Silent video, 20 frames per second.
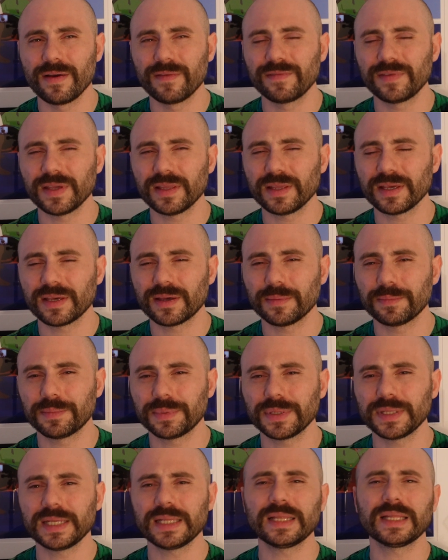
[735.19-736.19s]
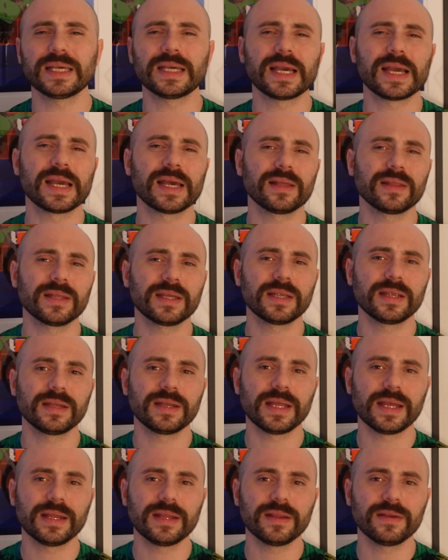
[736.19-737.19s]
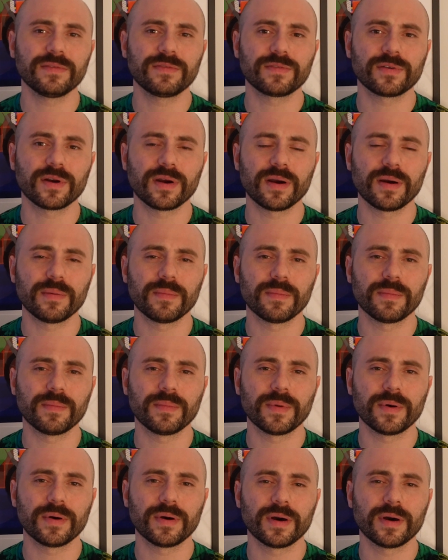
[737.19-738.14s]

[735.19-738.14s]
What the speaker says: feeling completely alienated from